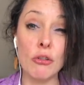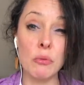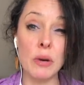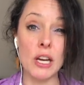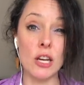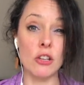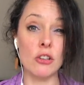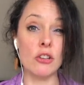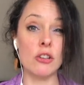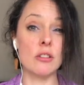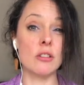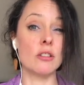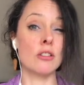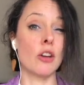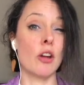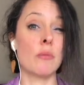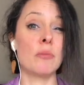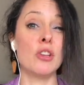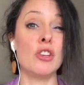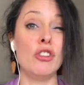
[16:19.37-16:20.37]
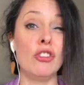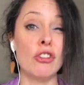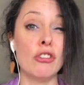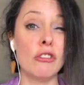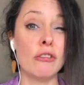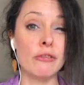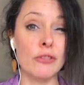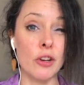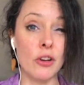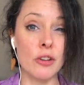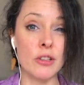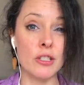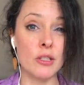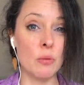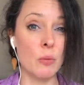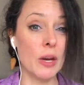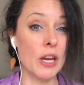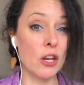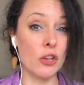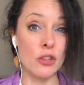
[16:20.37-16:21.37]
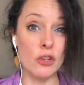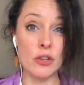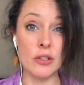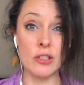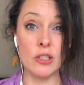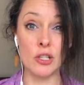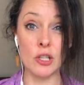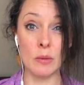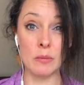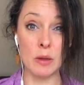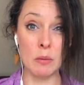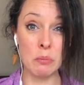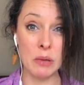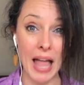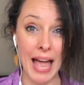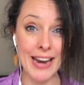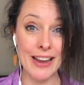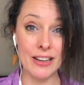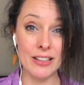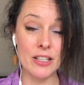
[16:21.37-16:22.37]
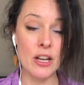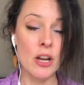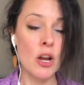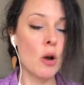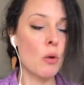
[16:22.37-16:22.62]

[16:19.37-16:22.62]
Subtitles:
we can use the term the universe, we can use the term the planet,